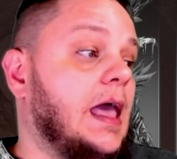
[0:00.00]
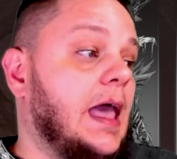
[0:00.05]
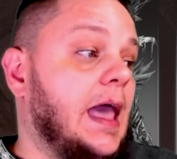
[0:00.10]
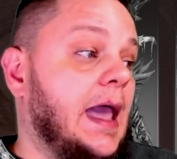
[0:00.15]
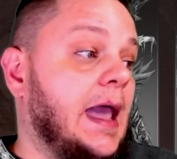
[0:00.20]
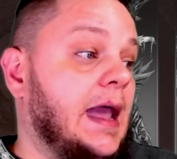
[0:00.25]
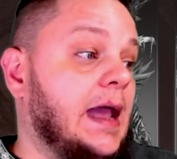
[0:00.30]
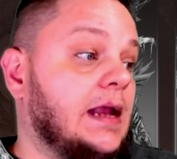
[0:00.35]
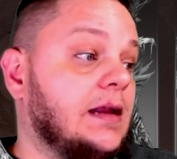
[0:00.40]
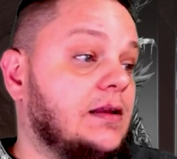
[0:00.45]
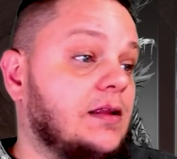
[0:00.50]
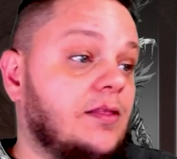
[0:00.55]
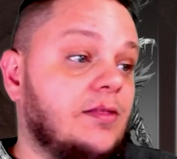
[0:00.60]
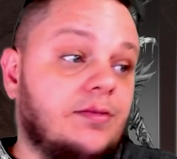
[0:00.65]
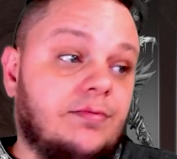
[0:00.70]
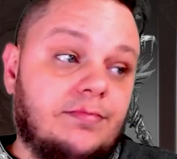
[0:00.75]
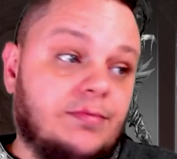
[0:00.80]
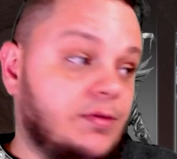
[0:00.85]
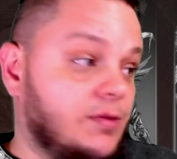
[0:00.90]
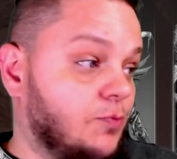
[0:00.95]

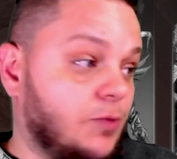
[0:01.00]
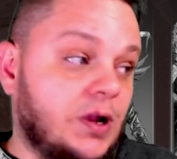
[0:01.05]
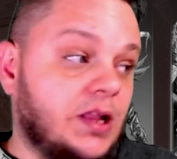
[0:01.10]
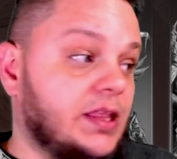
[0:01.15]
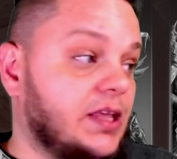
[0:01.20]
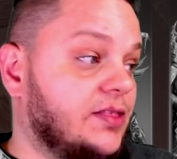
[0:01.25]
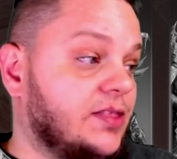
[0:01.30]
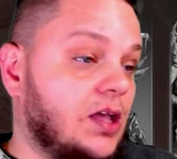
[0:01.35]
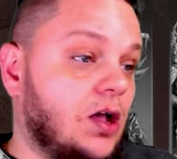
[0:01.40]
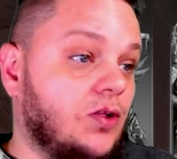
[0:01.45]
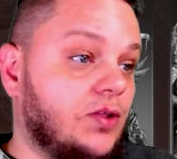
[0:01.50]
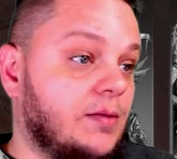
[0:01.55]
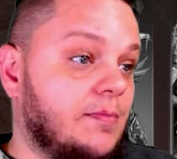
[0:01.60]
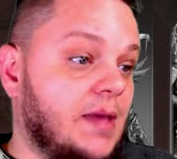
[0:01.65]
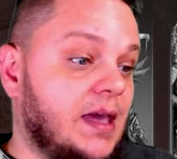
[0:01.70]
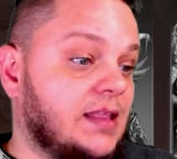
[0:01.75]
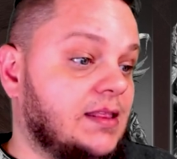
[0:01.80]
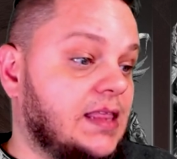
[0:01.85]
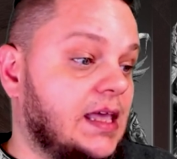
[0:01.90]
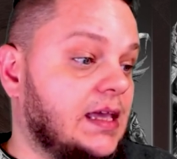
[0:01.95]
And really, the only
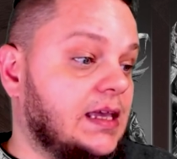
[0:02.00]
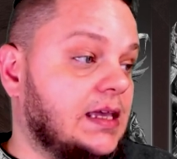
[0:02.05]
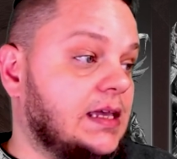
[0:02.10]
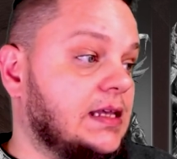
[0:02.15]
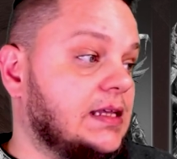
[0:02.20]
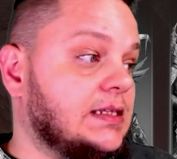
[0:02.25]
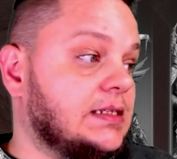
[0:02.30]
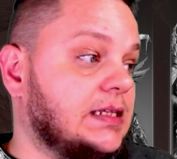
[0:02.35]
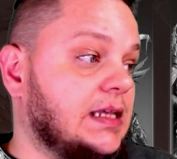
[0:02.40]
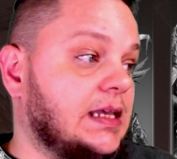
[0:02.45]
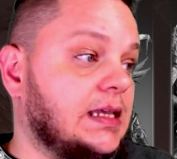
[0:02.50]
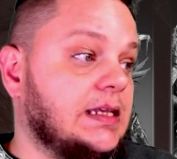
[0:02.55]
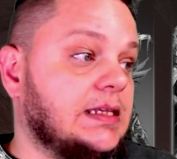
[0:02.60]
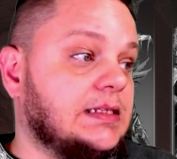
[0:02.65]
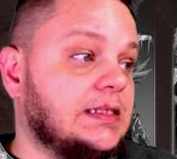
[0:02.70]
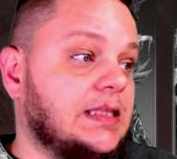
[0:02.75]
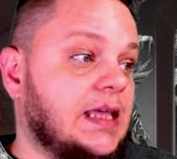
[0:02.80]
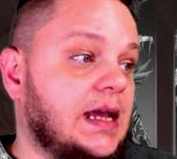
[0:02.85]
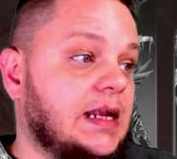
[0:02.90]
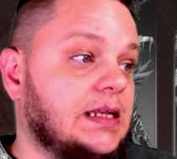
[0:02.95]
main thing
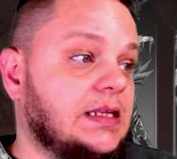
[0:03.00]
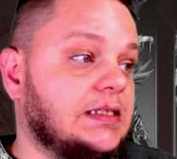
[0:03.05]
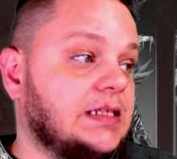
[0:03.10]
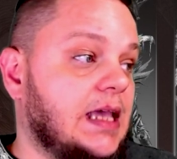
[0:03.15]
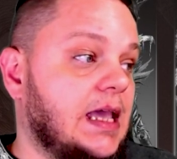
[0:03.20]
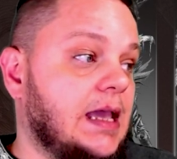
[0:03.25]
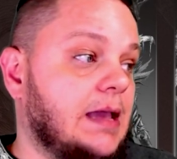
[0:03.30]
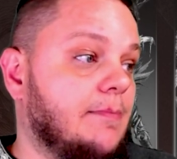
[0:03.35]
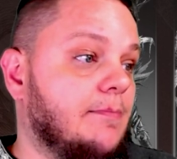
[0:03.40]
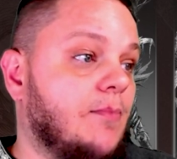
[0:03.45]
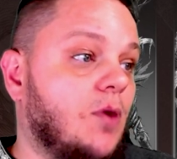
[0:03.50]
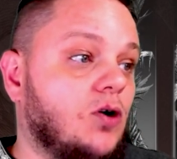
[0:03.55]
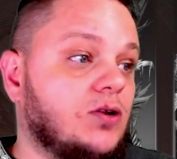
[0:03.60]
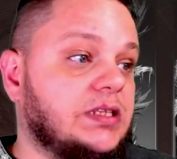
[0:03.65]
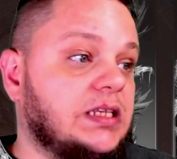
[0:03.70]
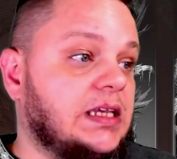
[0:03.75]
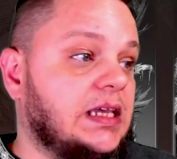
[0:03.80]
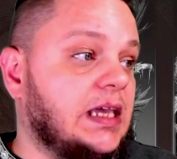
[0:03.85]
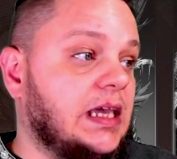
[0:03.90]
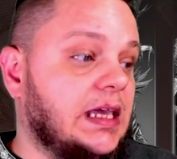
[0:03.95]
is that it's a
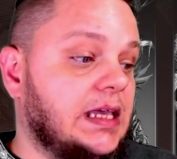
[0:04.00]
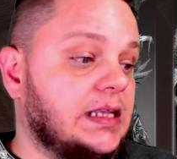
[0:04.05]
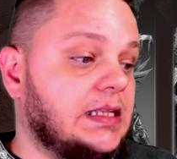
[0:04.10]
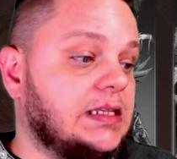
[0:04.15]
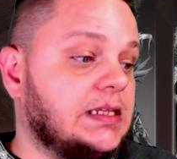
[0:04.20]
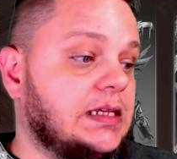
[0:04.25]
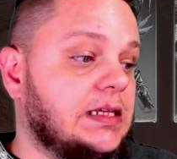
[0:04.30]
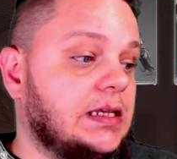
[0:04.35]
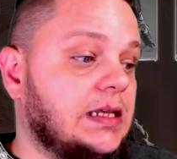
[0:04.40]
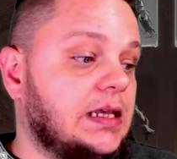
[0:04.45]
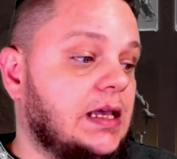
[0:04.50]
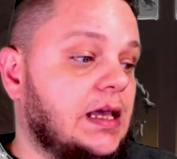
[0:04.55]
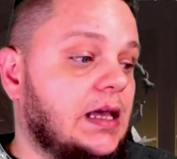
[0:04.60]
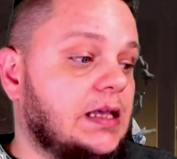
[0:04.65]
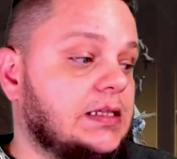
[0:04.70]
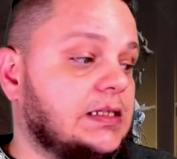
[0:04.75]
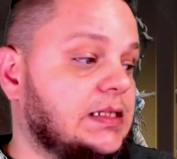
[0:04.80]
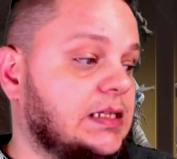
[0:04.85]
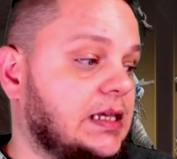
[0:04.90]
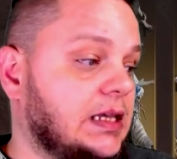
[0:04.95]
multi-hit
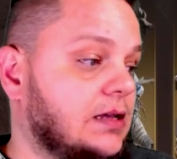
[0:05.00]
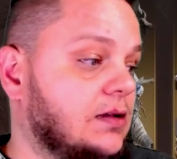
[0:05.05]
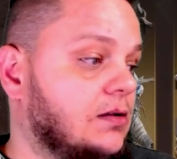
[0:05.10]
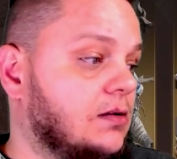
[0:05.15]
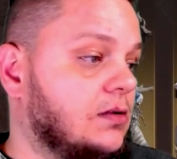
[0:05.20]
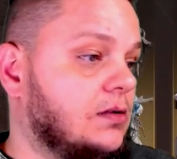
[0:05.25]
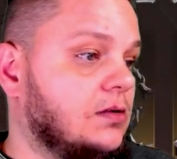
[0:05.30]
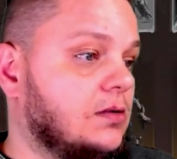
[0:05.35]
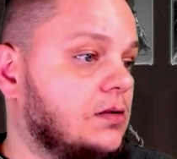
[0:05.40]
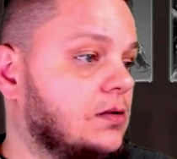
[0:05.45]
skill.